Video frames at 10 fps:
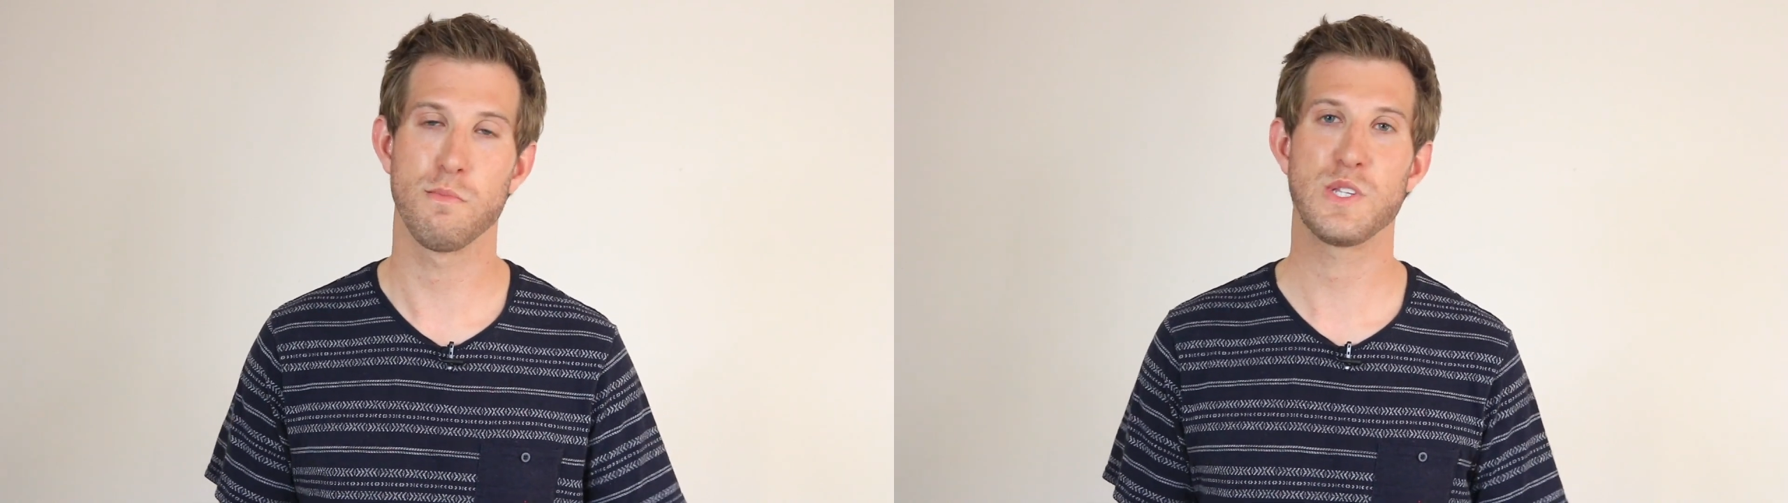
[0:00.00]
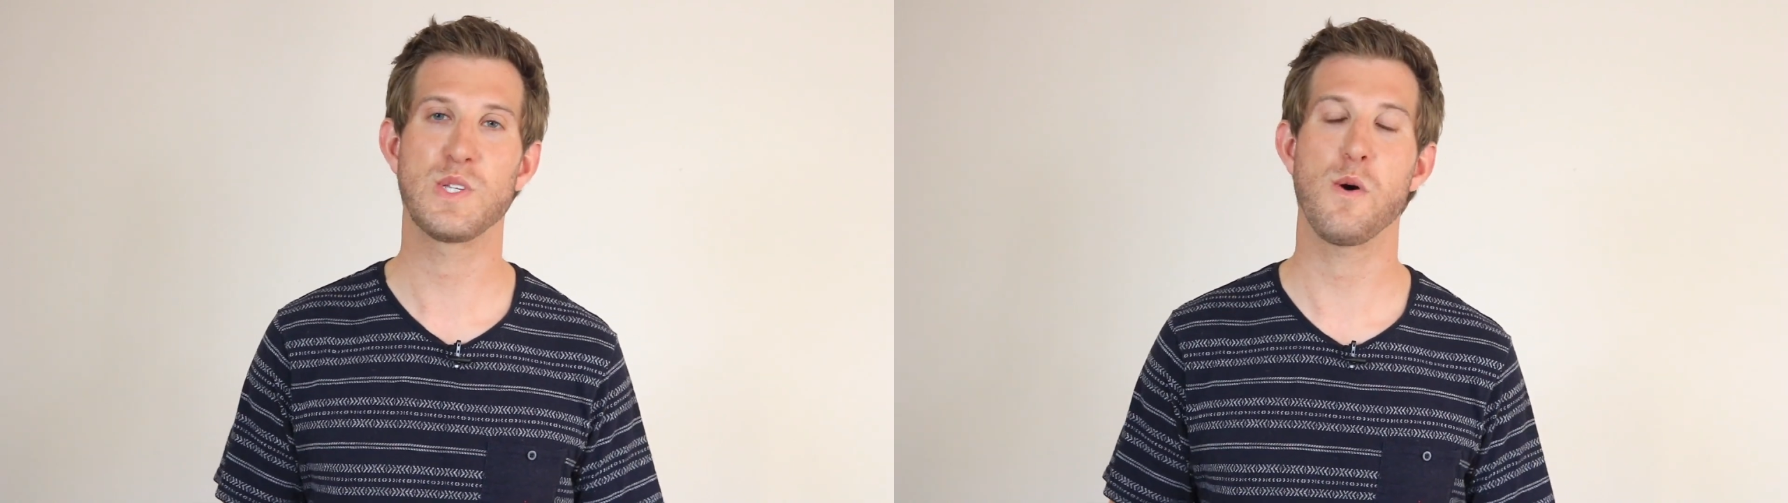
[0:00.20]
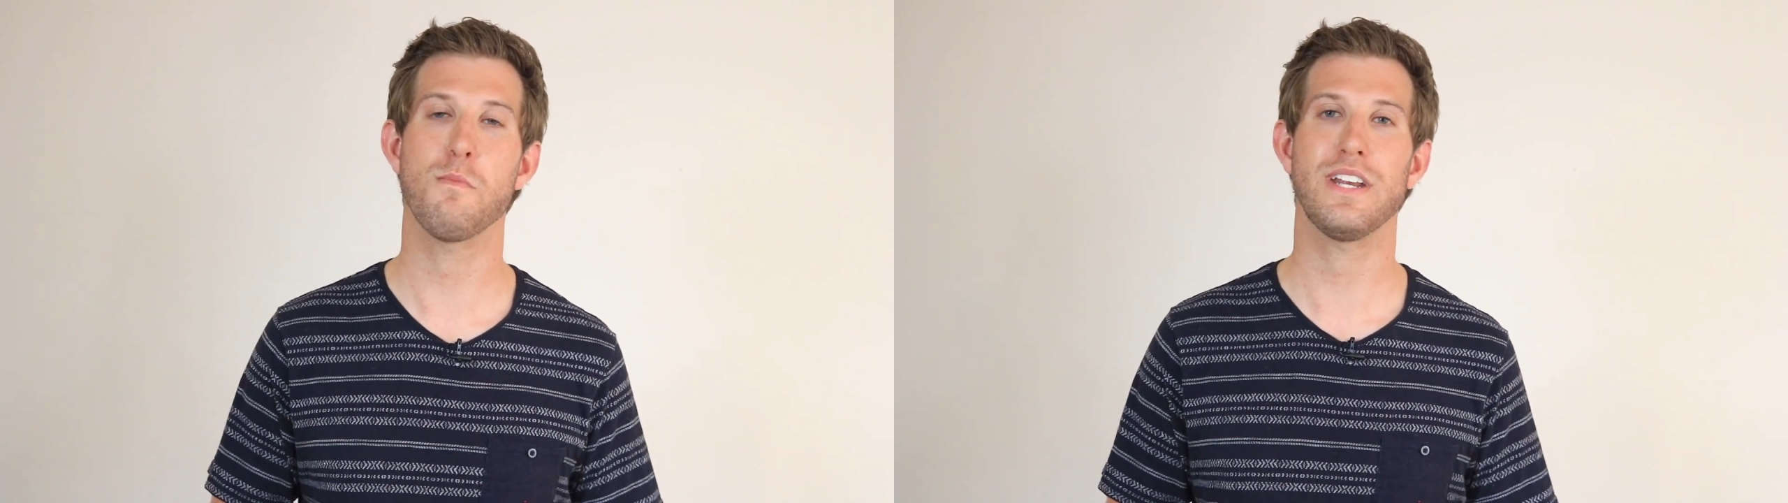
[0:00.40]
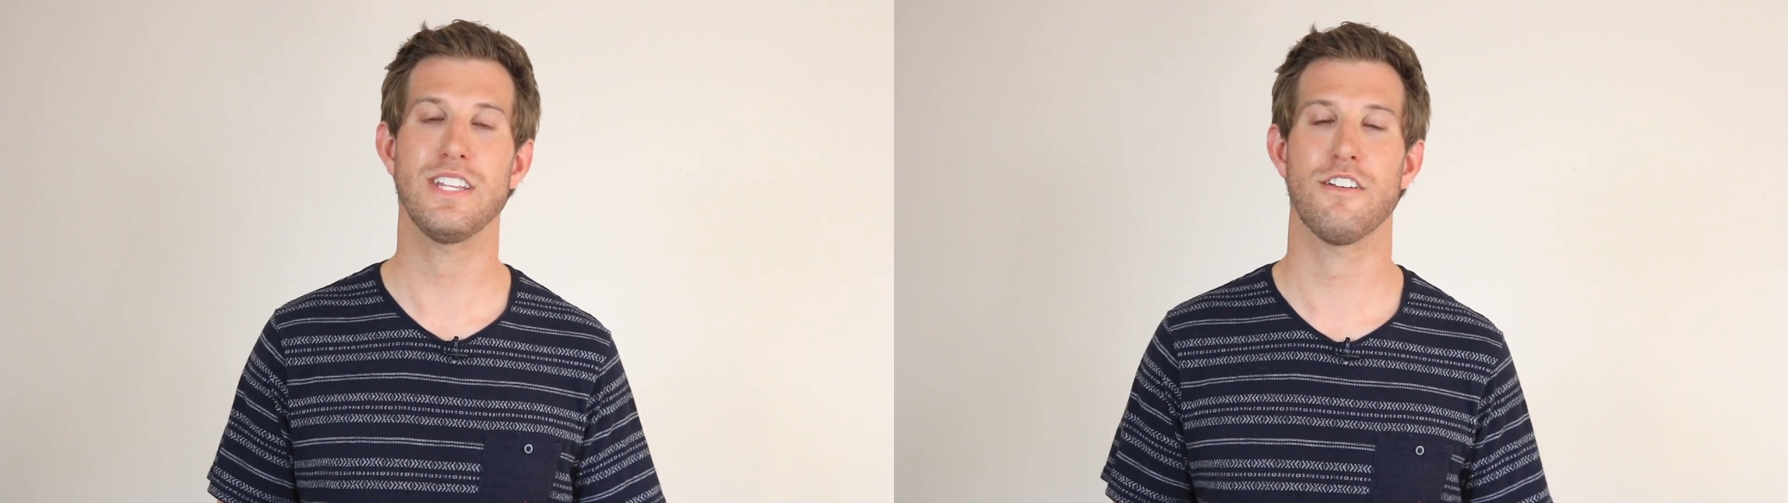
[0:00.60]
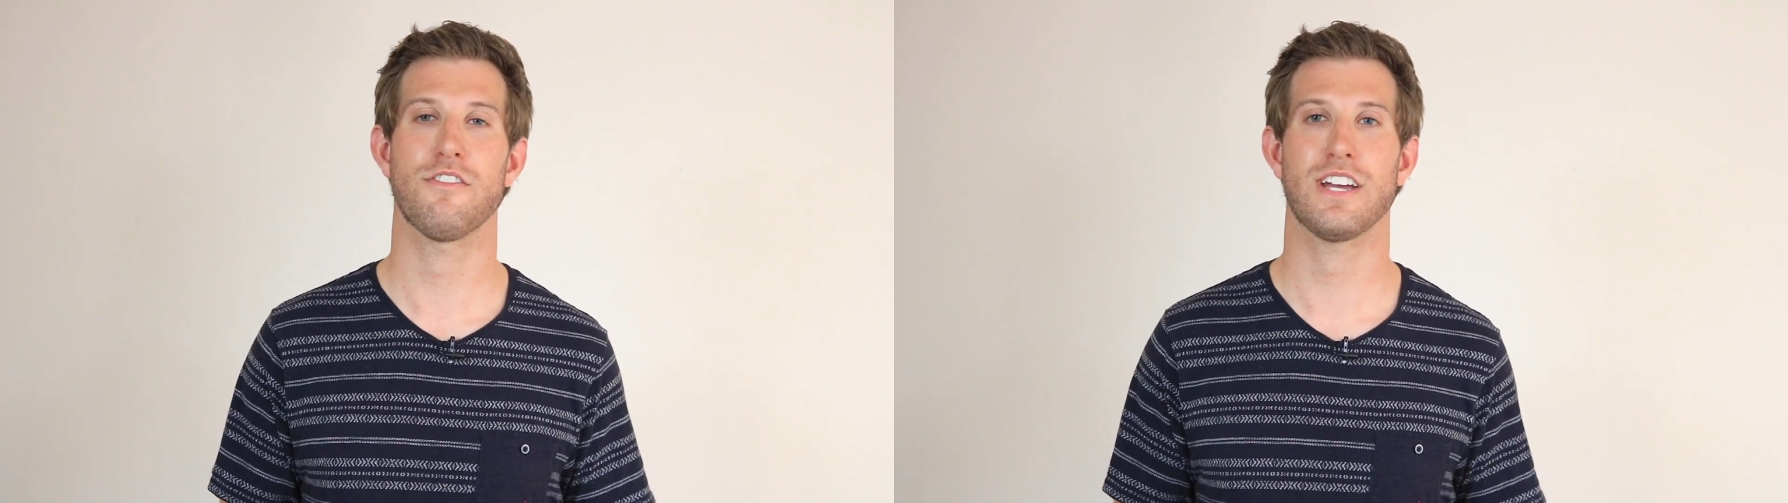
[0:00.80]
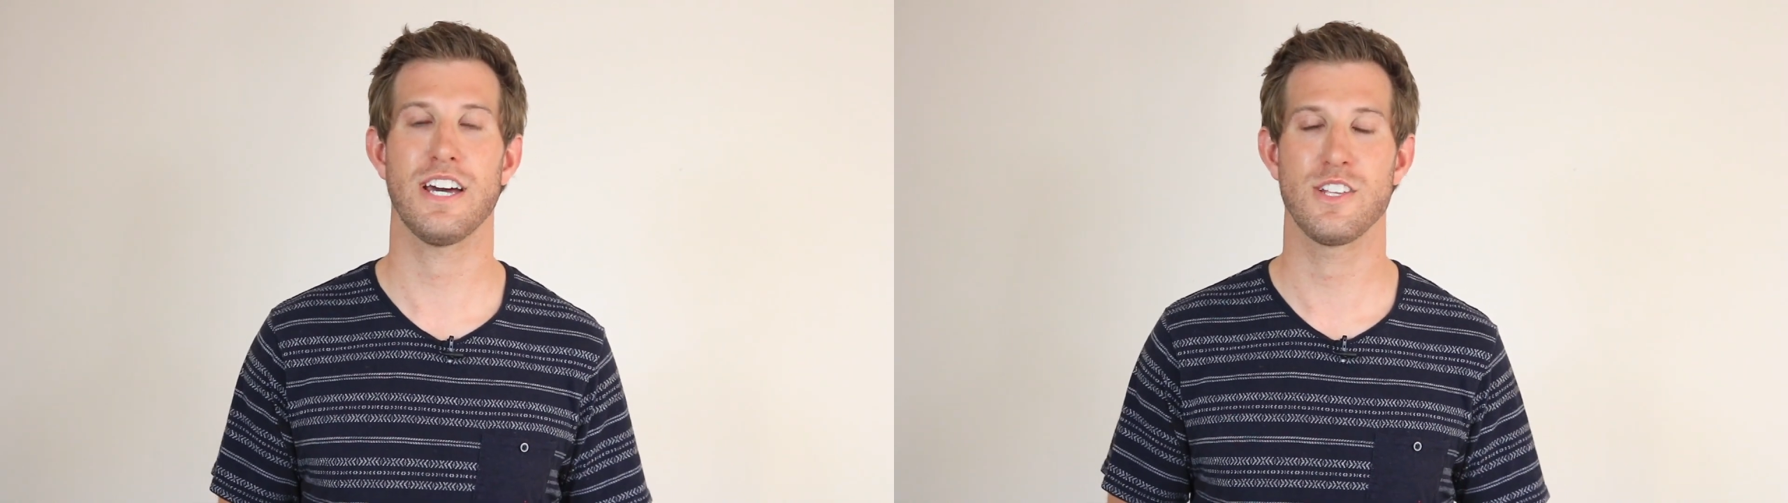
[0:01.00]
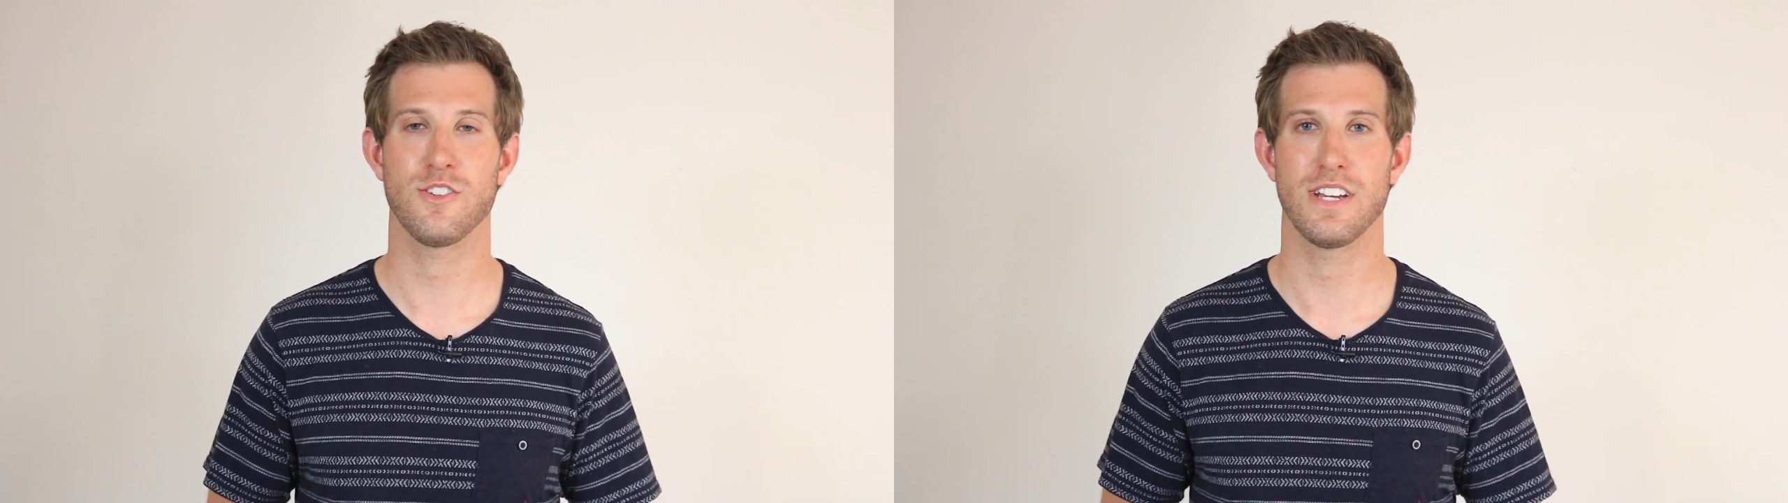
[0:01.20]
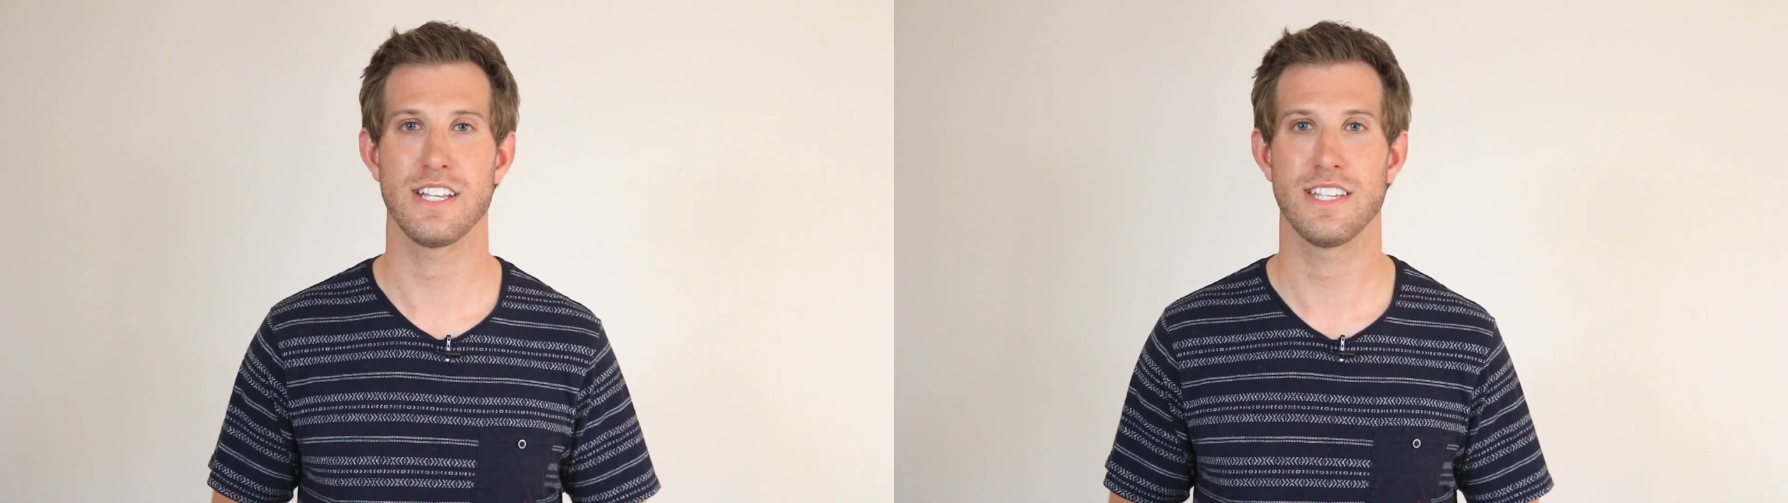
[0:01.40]
from so many different
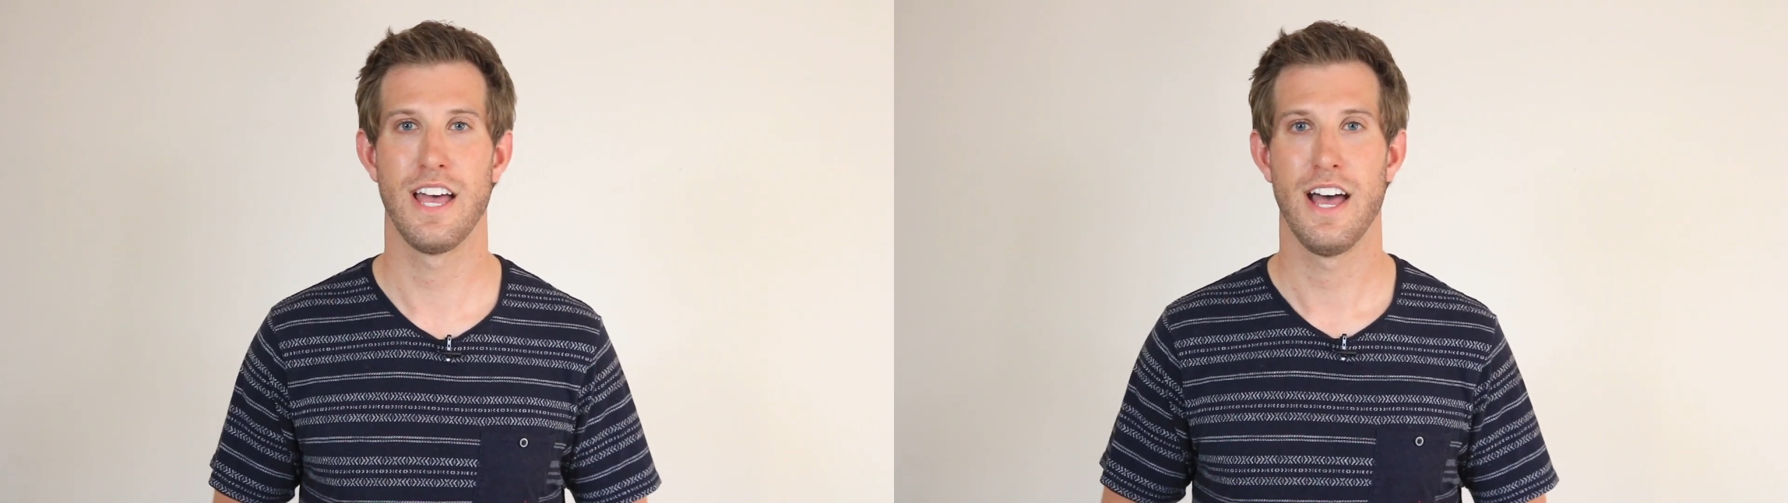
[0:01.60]
countries,